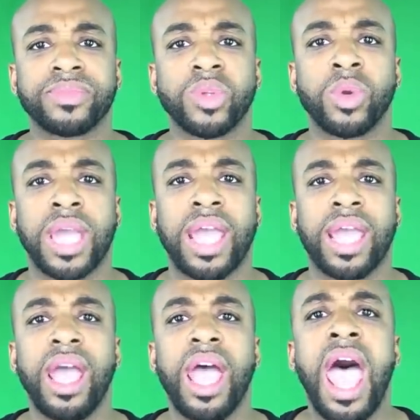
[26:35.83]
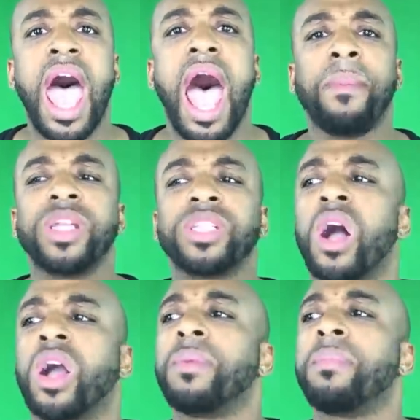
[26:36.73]
Okay? I've been
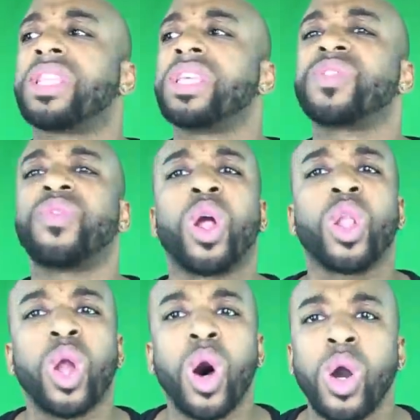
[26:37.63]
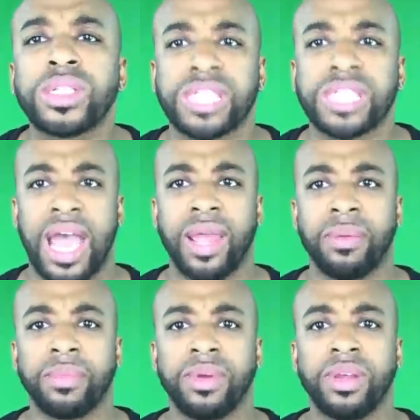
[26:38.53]
talking about this for a long time.
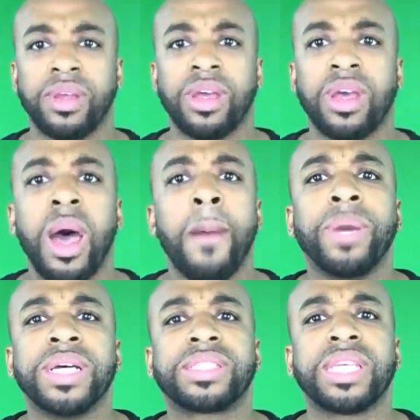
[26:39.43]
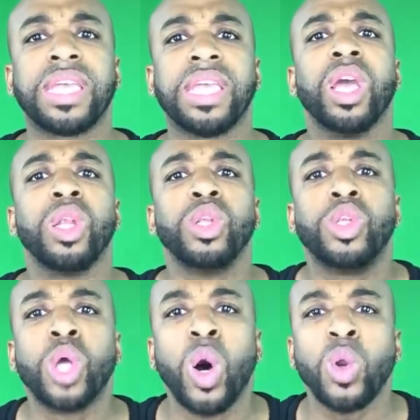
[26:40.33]
But see,
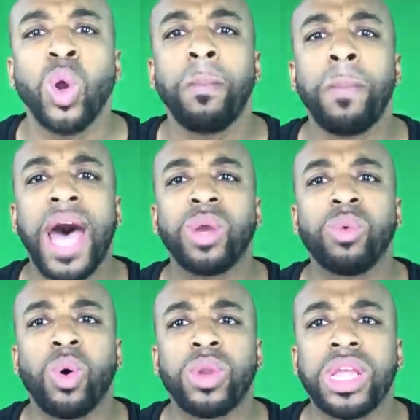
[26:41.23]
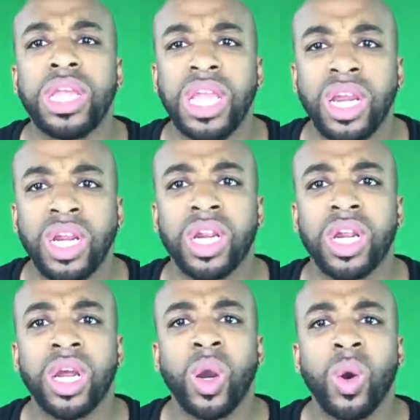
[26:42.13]
don't nobody want to
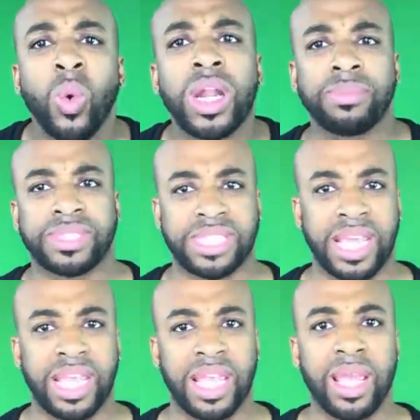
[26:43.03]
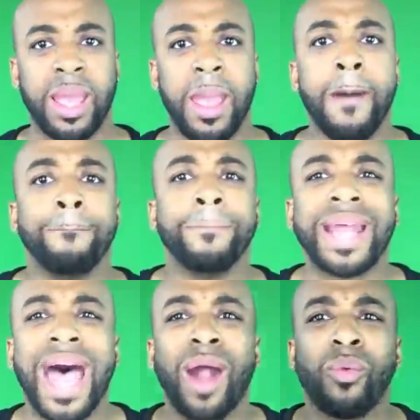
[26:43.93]
hear what I'm saying.
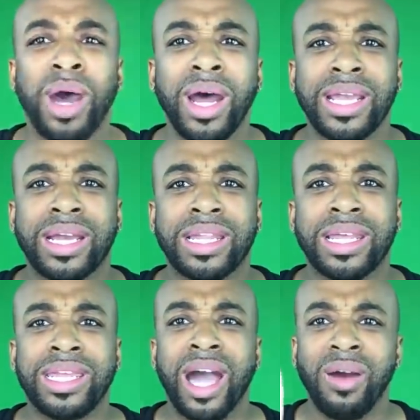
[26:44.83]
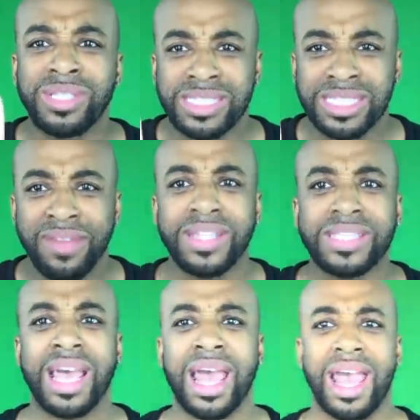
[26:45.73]
But ironically, y'all just give it
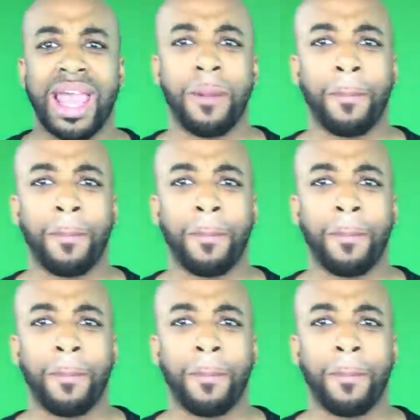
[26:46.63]
time.